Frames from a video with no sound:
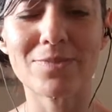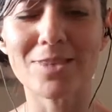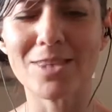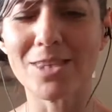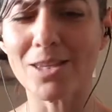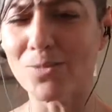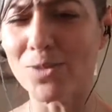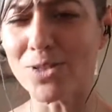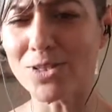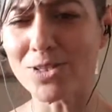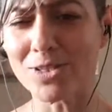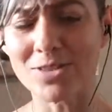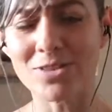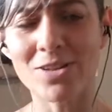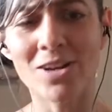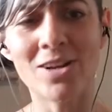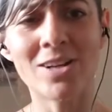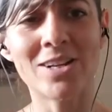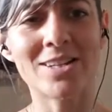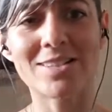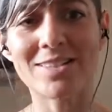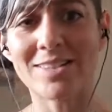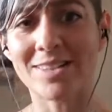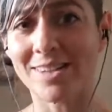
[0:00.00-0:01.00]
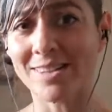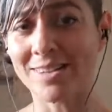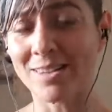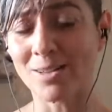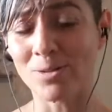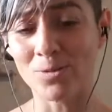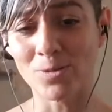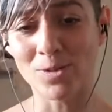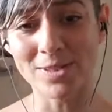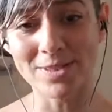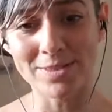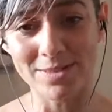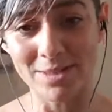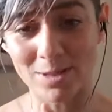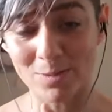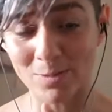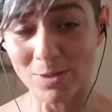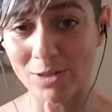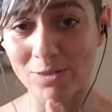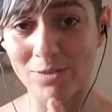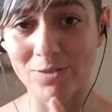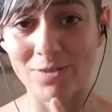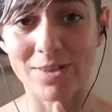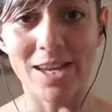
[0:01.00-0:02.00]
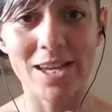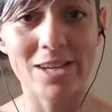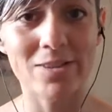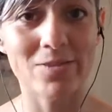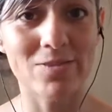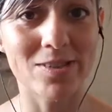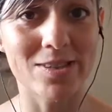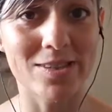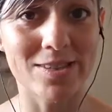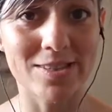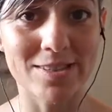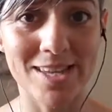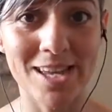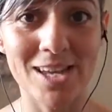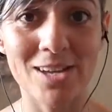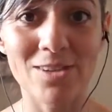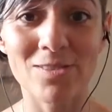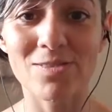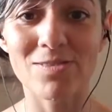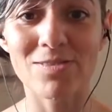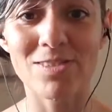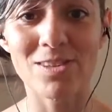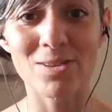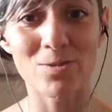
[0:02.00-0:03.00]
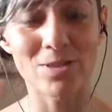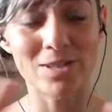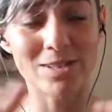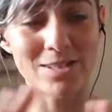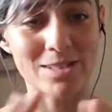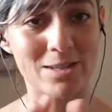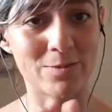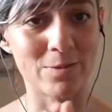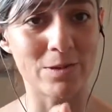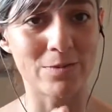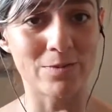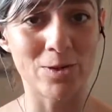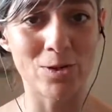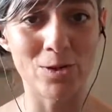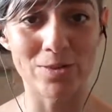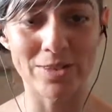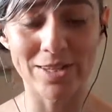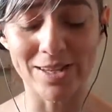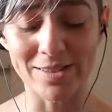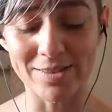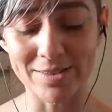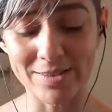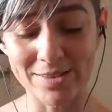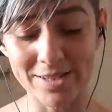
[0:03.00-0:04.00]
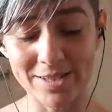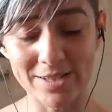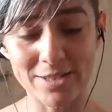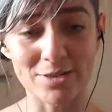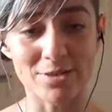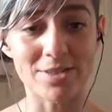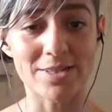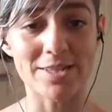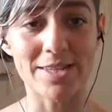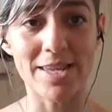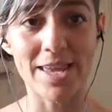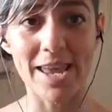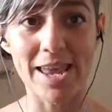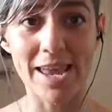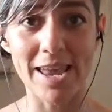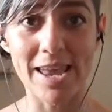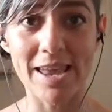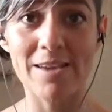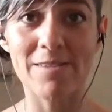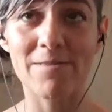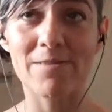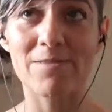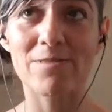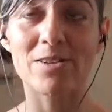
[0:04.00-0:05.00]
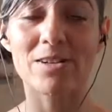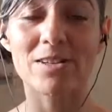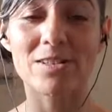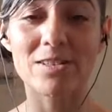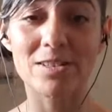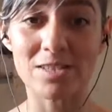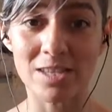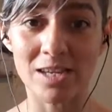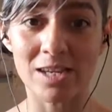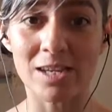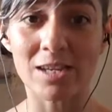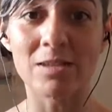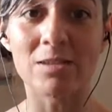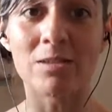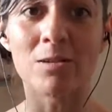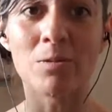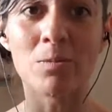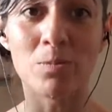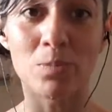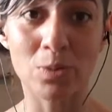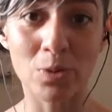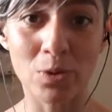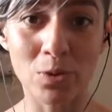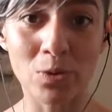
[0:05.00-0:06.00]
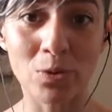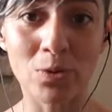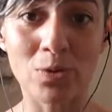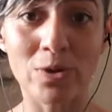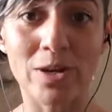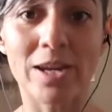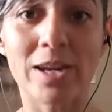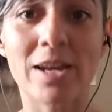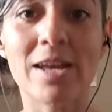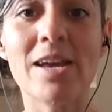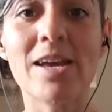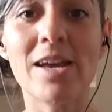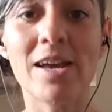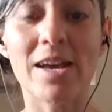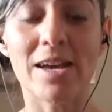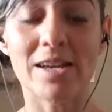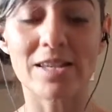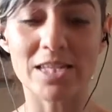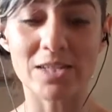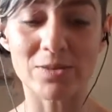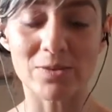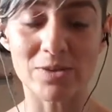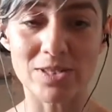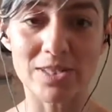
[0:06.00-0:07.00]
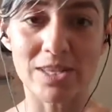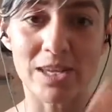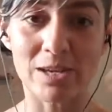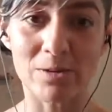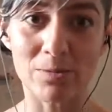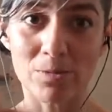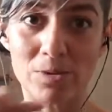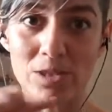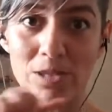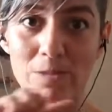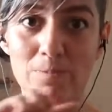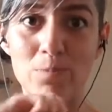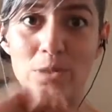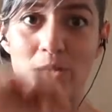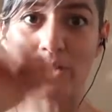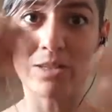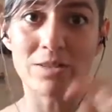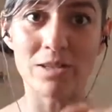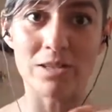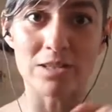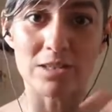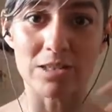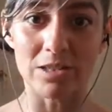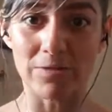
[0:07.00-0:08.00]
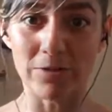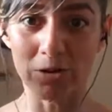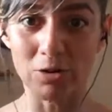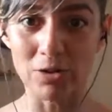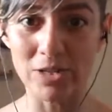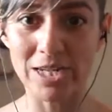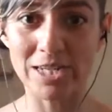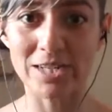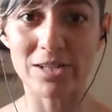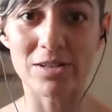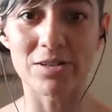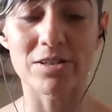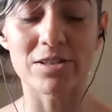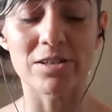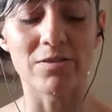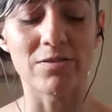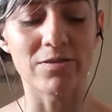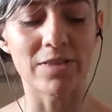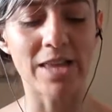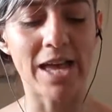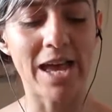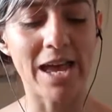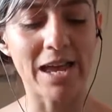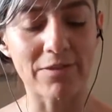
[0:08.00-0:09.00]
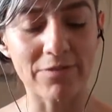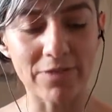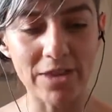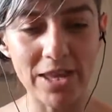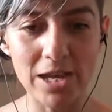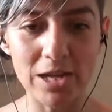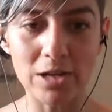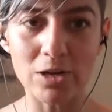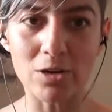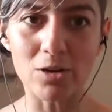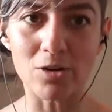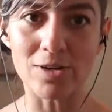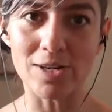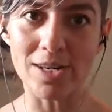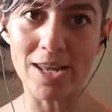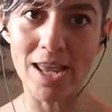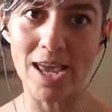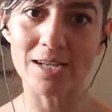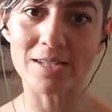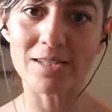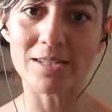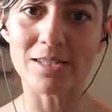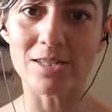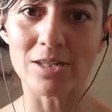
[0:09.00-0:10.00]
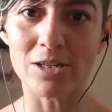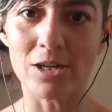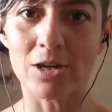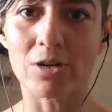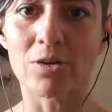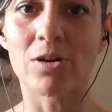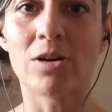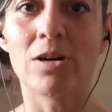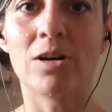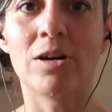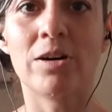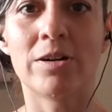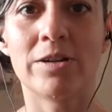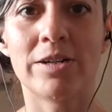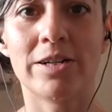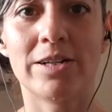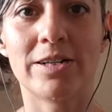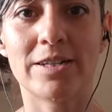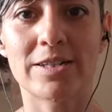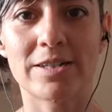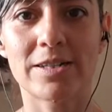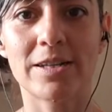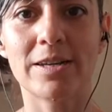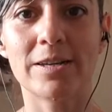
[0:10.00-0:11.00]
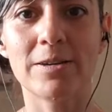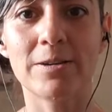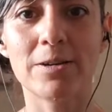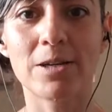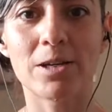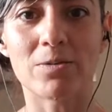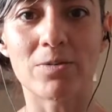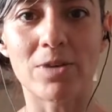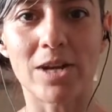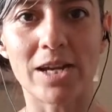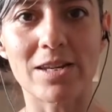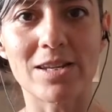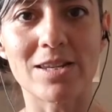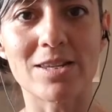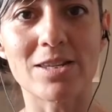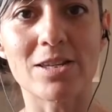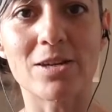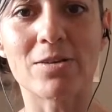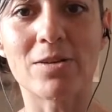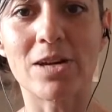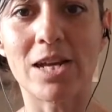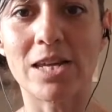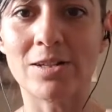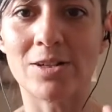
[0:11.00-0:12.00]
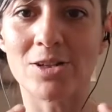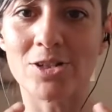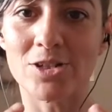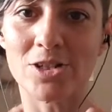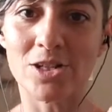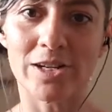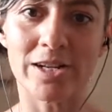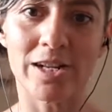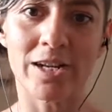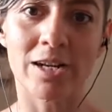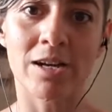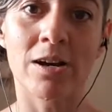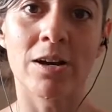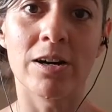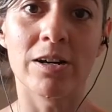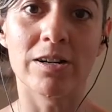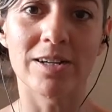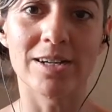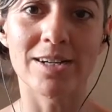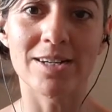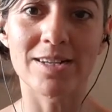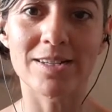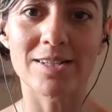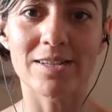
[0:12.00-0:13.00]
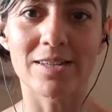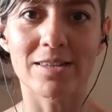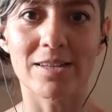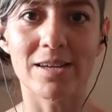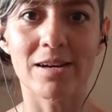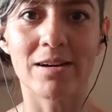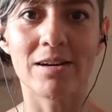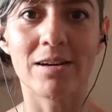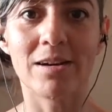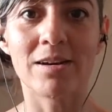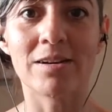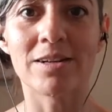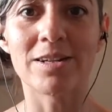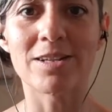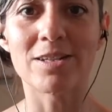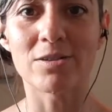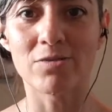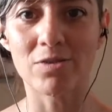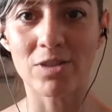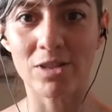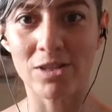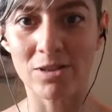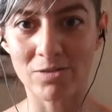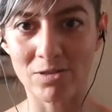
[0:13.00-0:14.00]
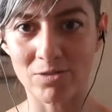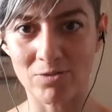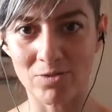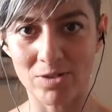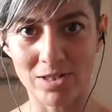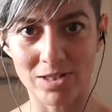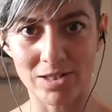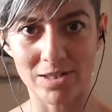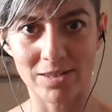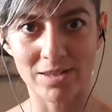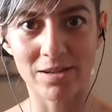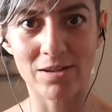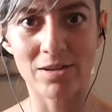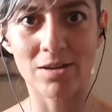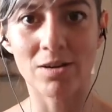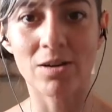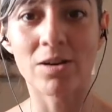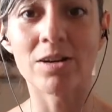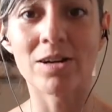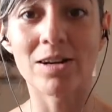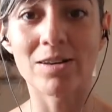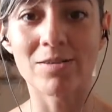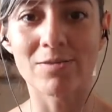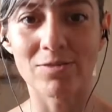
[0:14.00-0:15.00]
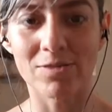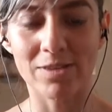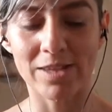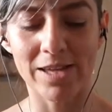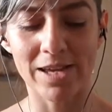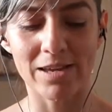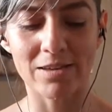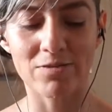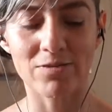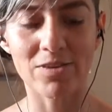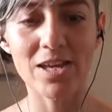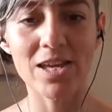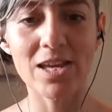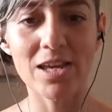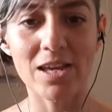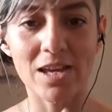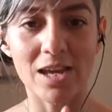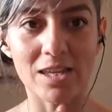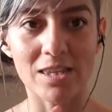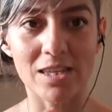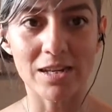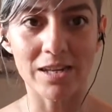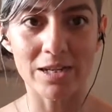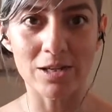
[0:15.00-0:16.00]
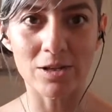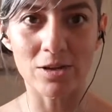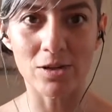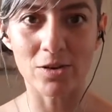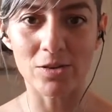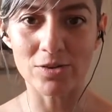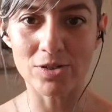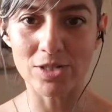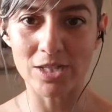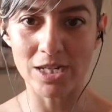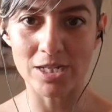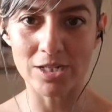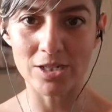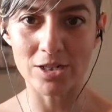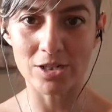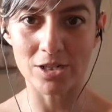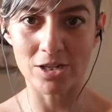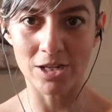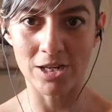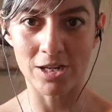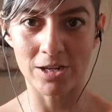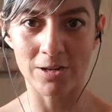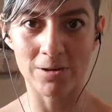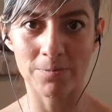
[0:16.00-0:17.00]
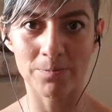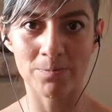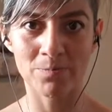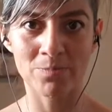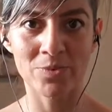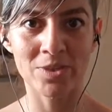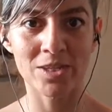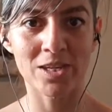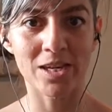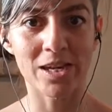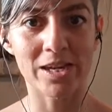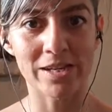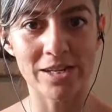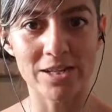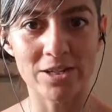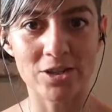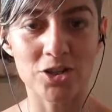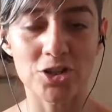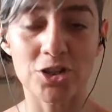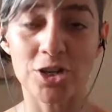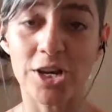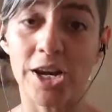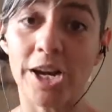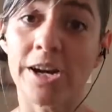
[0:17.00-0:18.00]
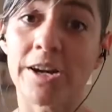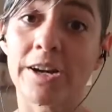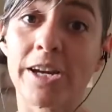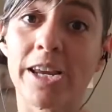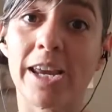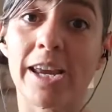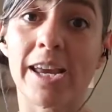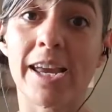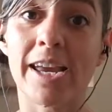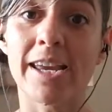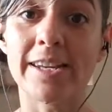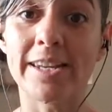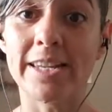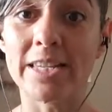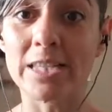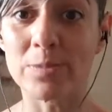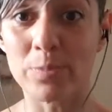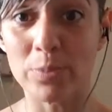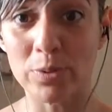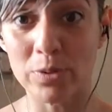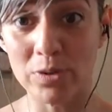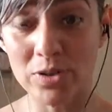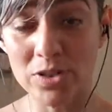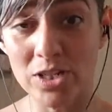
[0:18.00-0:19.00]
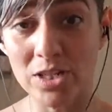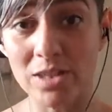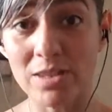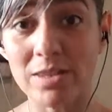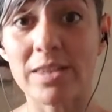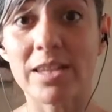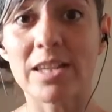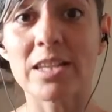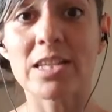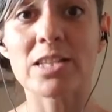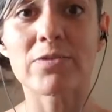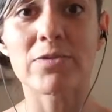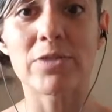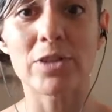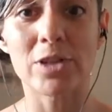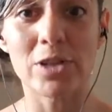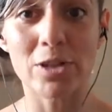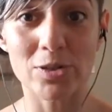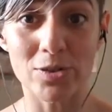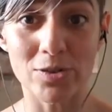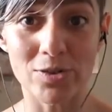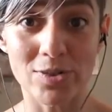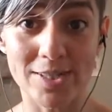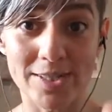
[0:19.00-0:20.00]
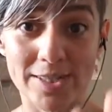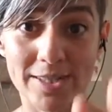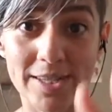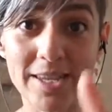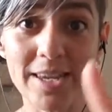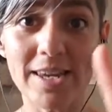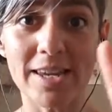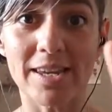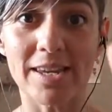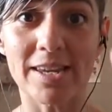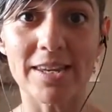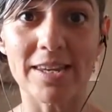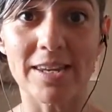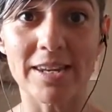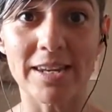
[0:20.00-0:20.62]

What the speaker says: which is honestly the wisdom of life itself, the wisdom of all the ancestors, every single point, as I was saying, with the billions of connectors of life, connect in your heart, right? In your energetic heart, in the heart of the universe, in the heart of life. And then it goes into you and is sharing and is pushing things for you to see,